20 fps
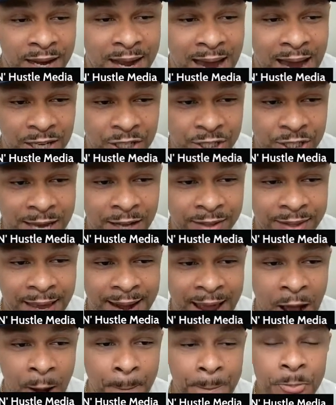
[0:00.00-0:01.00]
I got to shout that
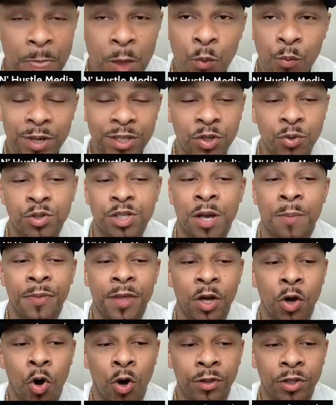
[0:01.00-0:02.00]
out. We do
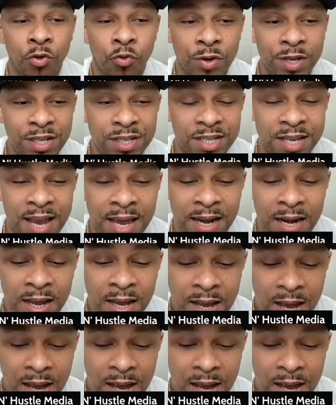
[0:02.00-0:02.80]
something called the Reset.